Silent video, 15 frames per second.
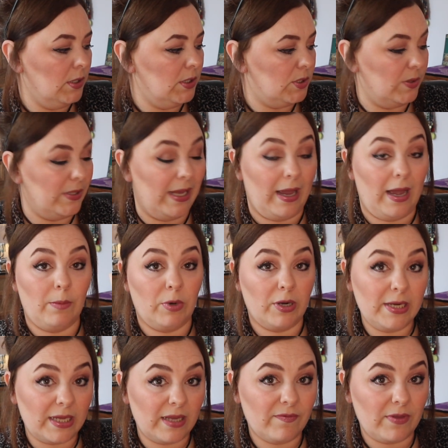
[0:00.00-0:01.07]
So yeah, I'm
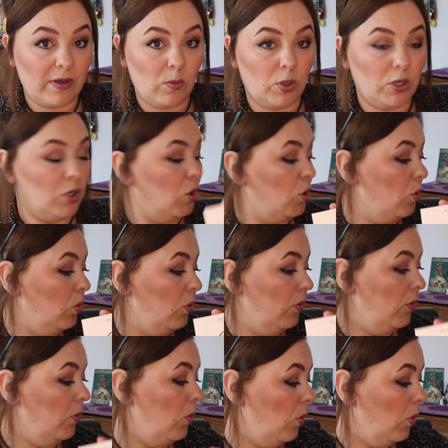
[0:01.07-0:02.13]
going to give that one a go
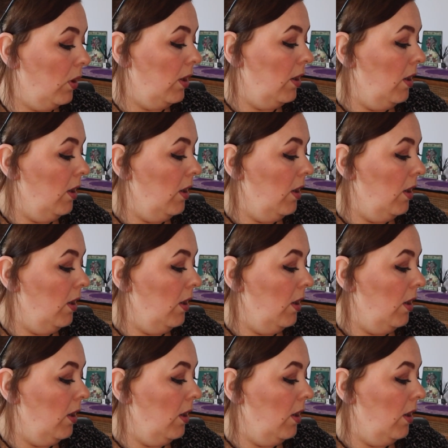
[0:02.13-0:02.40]
though.